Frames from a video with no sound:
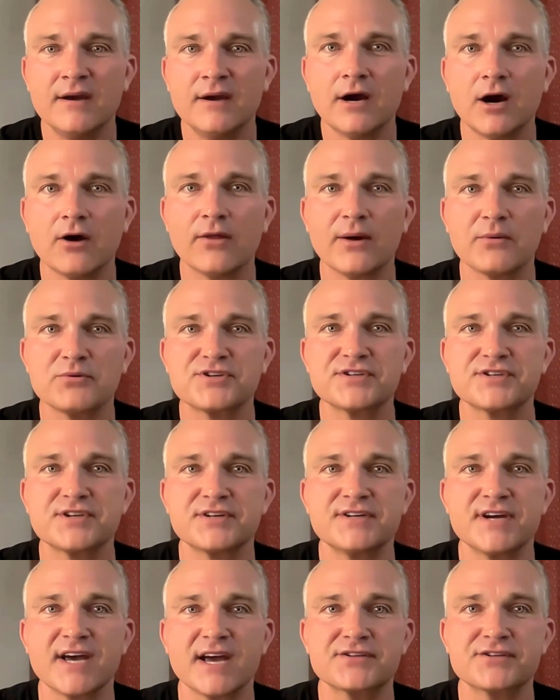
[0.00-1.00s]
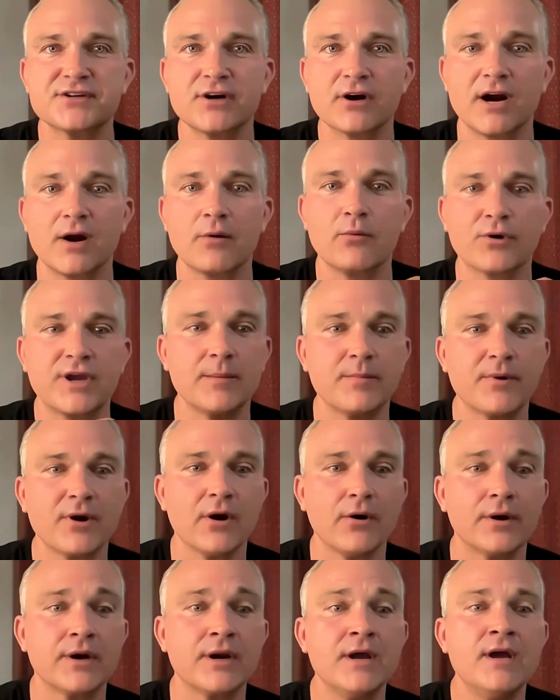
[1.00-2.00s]
Oh, that was just a test. All right, we'll keep
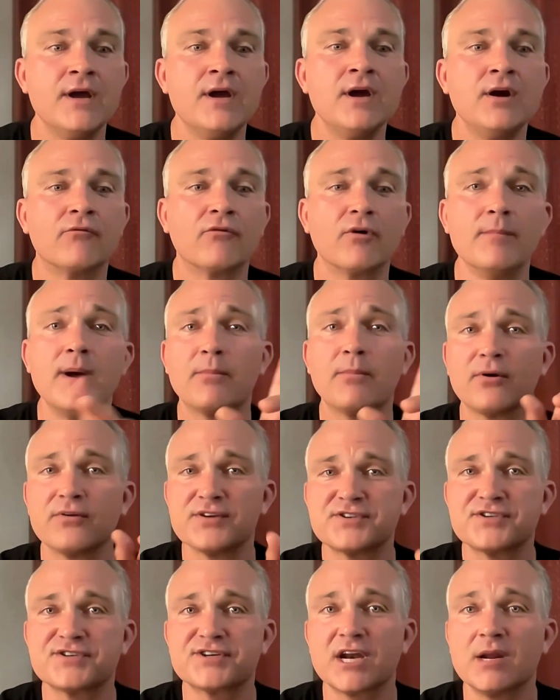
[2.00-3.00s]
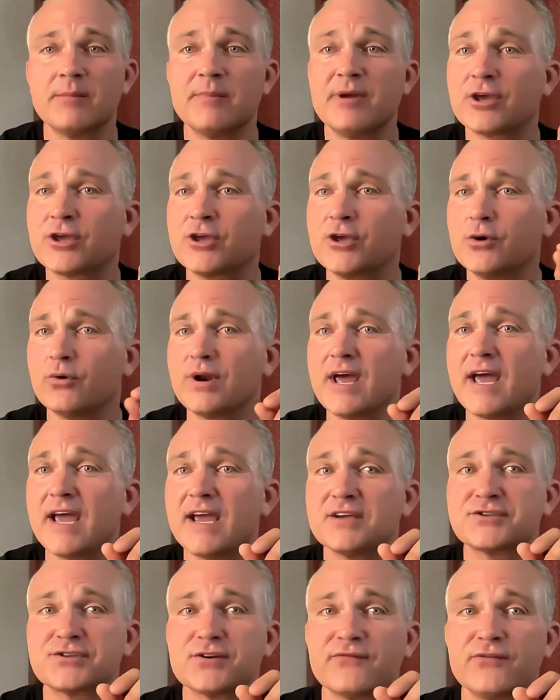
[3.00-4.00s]
going. Remember, this is going to be a Q and
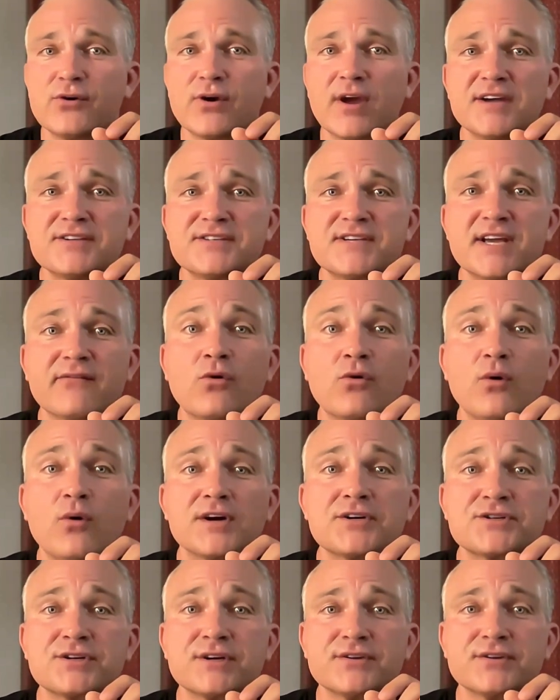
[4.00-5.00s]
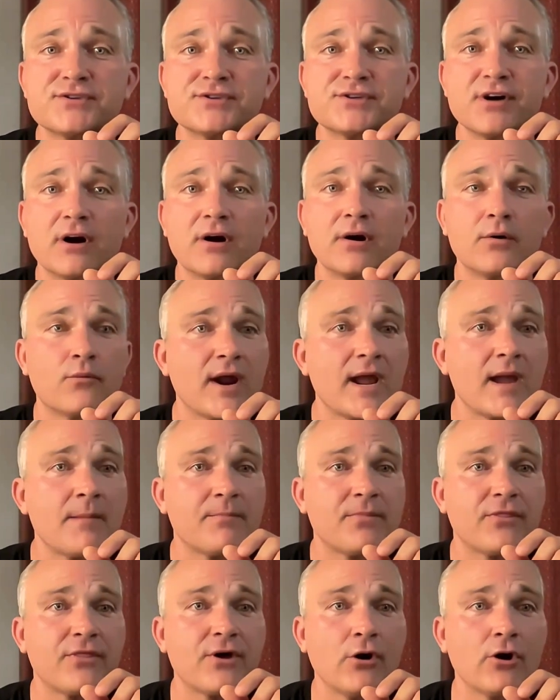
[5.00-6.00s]
A, so if you guys have questions, start
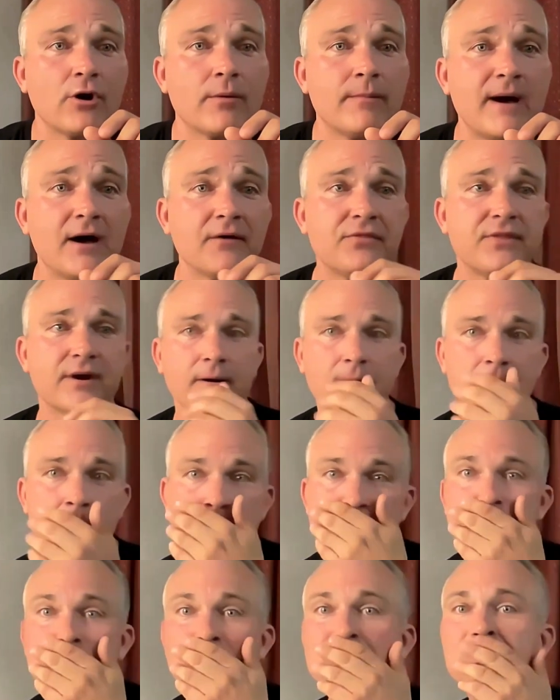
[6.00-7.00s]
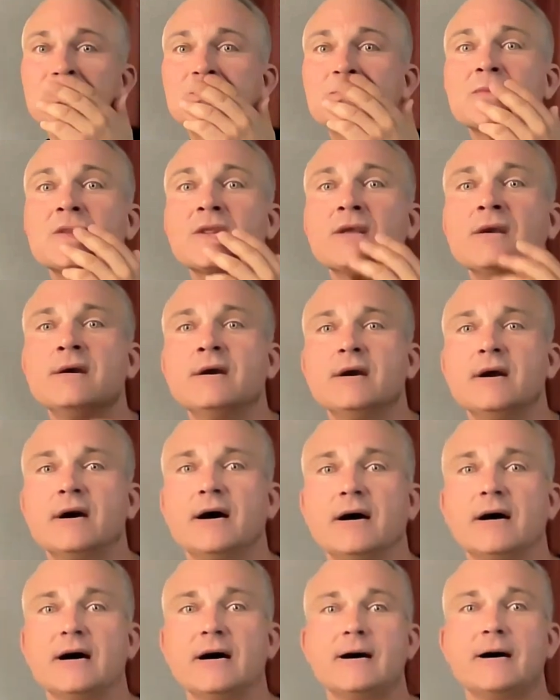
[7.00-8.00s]
ramp throwing them out there.
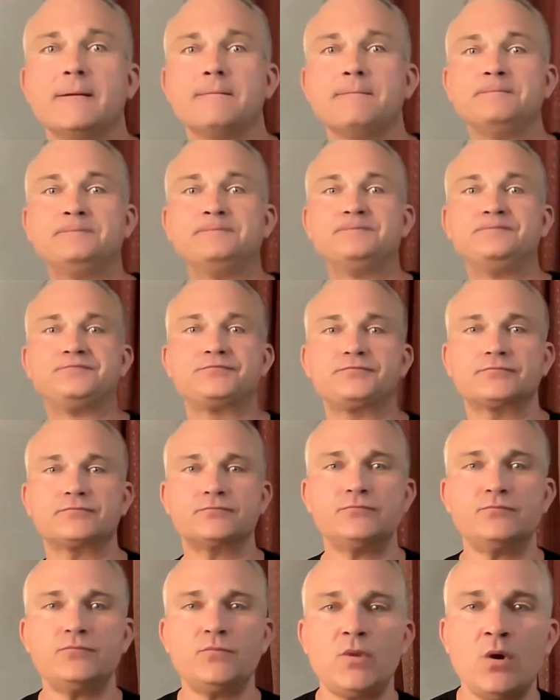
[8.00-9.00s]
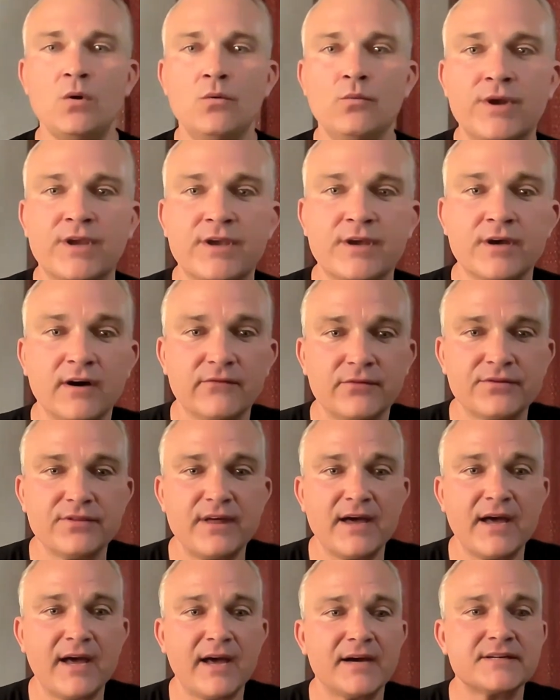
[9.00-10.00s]
Um, we covered
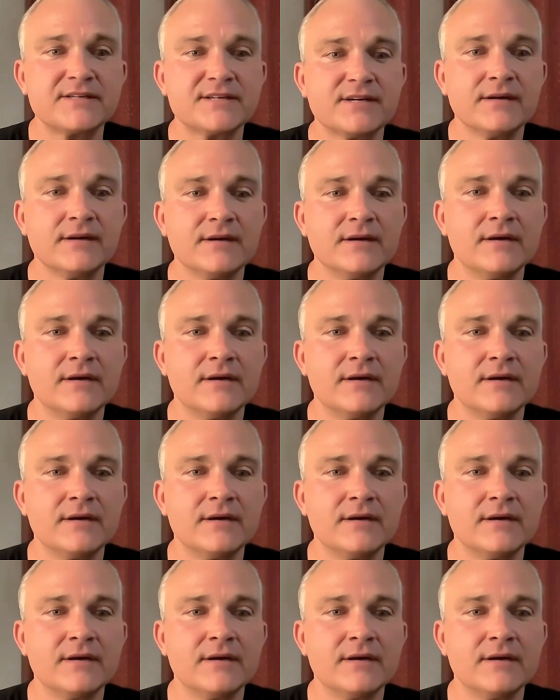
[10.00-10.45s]
that.